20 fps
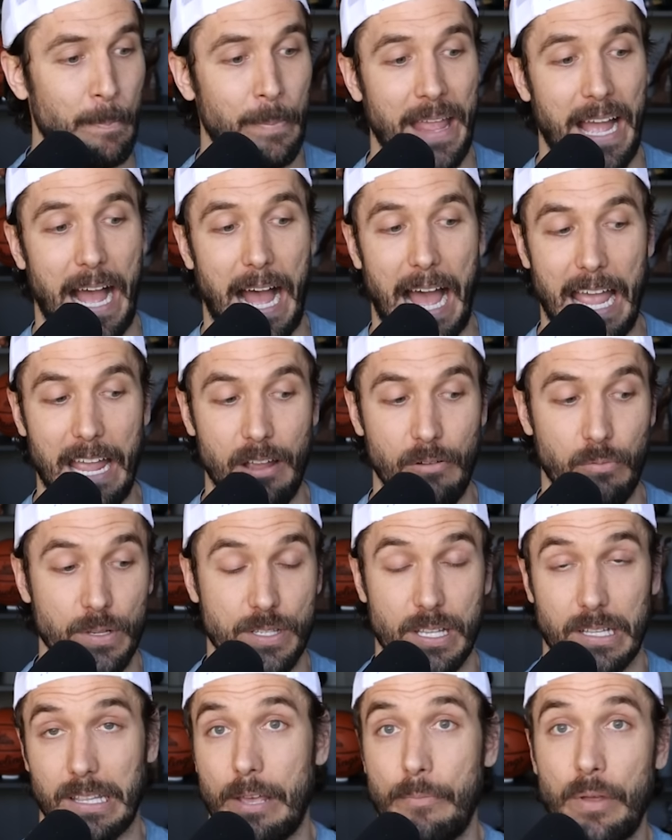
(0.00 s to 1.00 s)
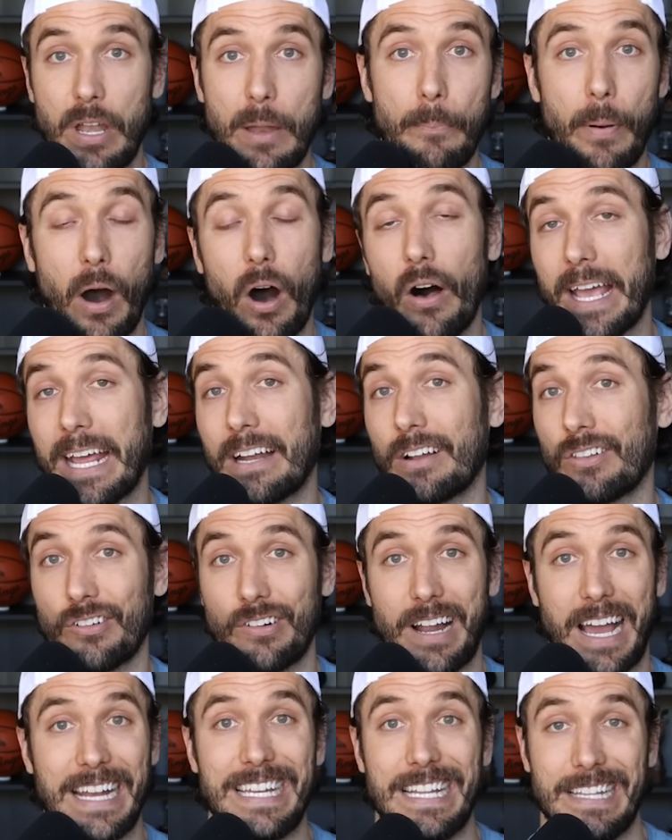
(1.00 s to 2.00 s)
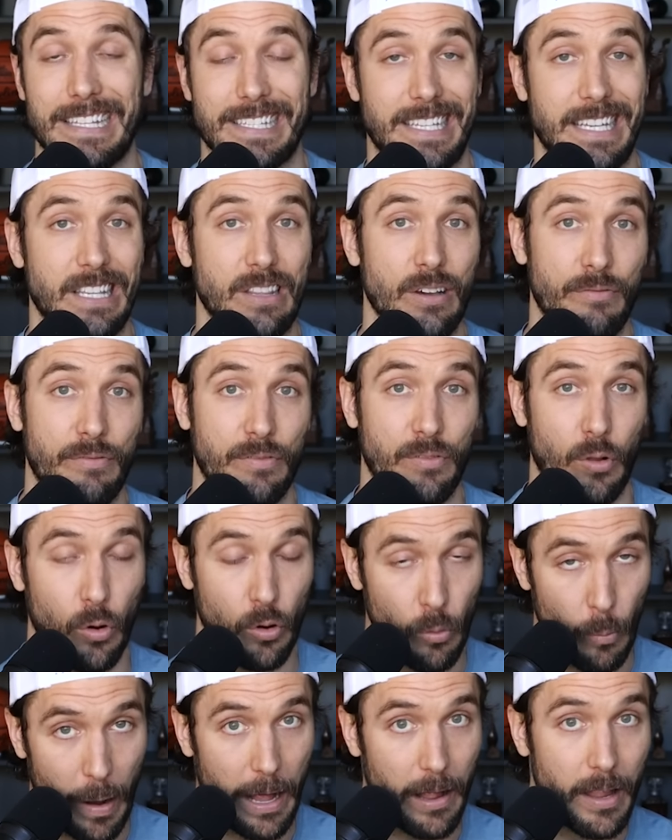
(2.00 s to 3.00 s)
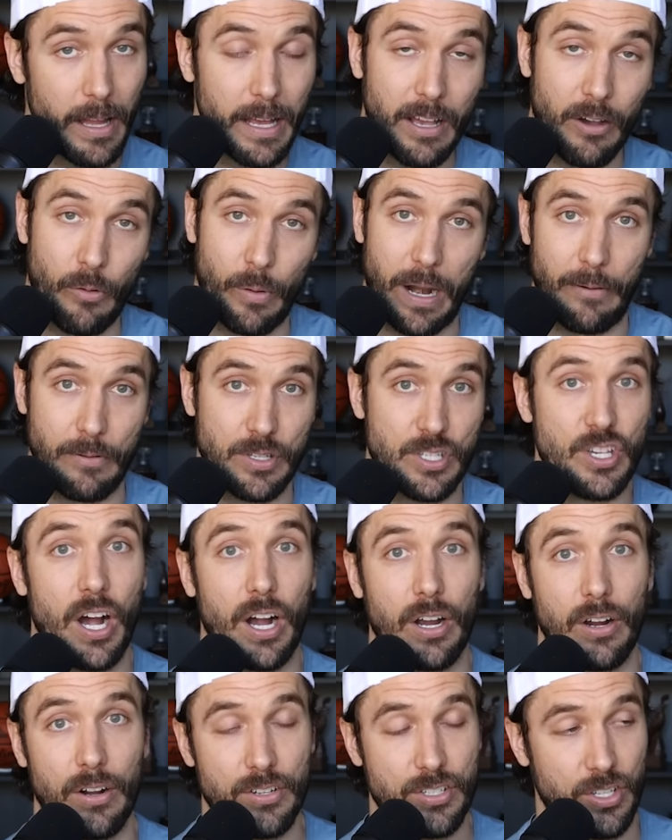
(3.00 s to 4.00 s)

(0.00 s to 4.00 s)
I was a limited ball handler and I didn't see the floor well when I was younger.